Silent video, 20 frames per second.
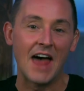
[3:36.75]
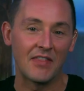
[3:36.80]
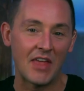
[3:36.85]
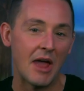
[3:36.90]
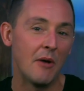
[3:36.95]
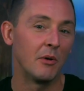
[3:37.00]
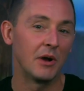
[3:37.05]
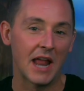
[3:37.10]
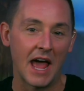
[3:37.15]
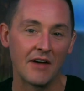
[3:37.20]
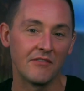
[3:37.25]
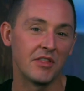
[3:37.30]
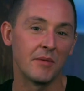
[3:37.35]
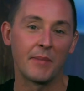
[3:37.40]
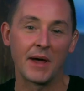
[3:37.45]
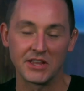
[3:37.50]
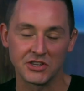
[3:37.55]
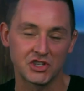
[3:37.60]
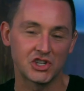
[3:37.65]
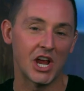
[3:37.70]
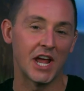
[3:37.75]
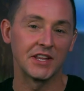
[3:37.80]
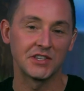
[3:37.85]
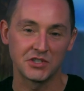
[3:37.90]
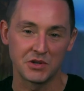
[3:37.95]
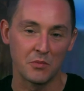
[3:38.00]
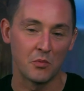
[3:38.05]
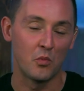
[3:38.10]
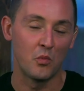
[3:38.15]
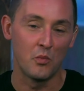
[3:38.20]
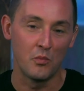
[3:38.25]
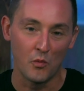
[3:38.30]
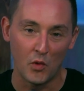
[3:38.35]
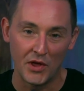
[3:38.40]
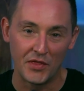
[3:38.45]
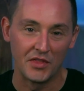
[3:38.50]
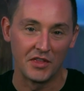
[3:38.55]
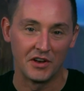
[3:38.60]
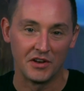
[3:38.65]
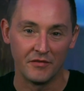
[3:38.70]
they would have the best chance to
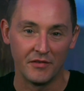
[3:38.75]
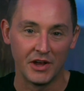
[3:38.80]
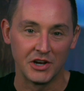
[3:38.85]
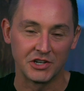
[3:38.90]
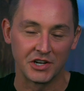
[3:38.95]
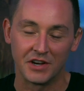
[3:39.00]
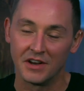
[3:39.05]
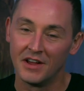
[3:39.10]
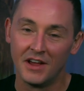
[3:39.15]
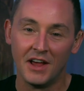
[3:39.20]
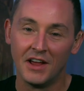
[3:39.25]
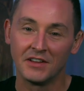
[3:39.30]
win the division.